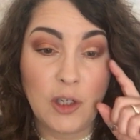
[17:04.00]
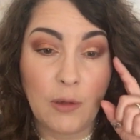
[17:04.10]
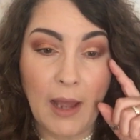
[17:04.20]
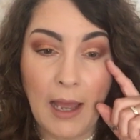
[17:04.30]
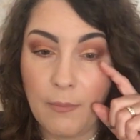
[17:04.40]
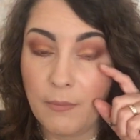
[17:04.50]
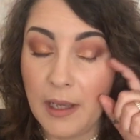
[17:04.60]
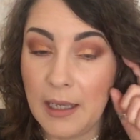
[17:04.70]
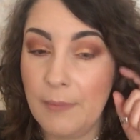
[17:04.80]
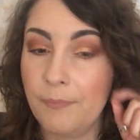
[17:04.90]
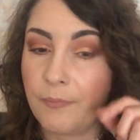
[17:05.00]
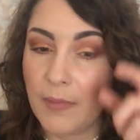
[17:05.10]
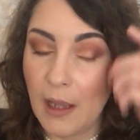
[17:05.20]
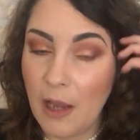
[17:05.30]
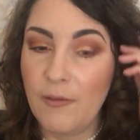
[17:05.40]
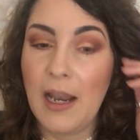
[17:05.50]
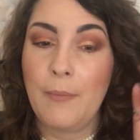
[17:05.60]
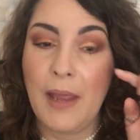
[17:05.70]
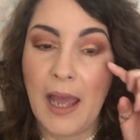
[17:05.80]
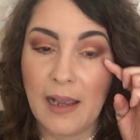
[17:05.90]
you do
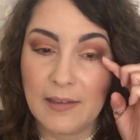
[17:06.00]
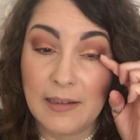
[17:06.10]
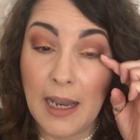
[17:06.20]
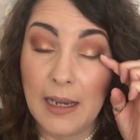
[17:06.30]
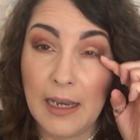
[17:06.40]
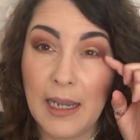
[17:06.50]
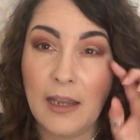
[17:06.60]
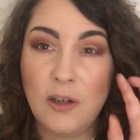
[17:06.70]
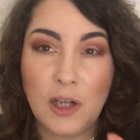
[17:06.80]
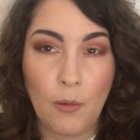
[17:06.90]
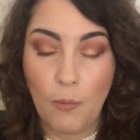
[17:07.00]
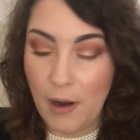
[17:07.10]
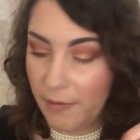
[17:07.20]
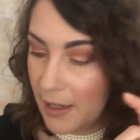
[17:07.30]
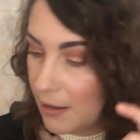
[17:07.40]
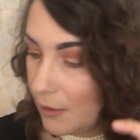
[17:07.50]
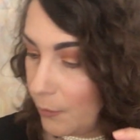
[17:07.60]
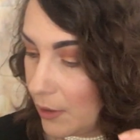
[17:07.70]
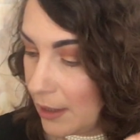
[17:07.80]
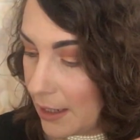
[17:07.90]
overlap it accidentally, don't worry, I
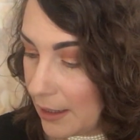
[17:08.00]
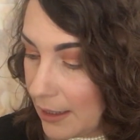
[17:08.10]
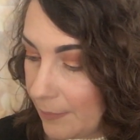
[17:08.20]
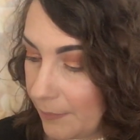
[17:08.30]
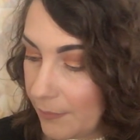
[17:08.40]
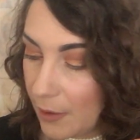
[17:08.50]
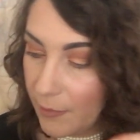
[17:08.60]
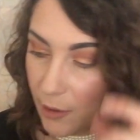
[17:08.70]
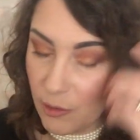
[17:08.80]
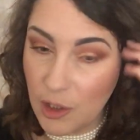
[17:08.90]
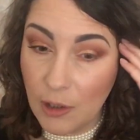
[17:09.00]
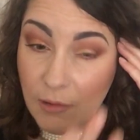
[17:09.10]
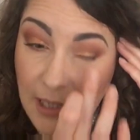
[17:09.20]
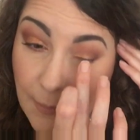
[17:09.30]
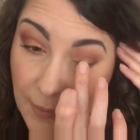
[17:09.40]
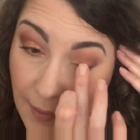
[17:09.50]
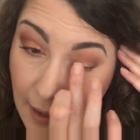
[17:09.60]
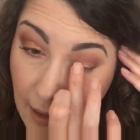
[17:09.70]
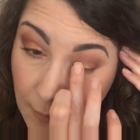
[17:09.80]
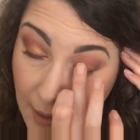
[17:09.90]
will, I'm going to deepen
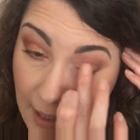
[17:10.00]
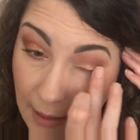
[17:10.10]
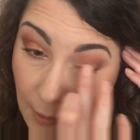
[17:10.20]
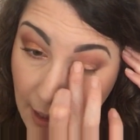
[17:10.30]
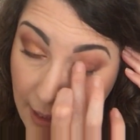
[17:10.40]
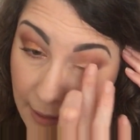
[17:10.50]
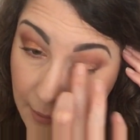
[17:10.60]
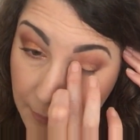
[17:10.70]
that up anyway.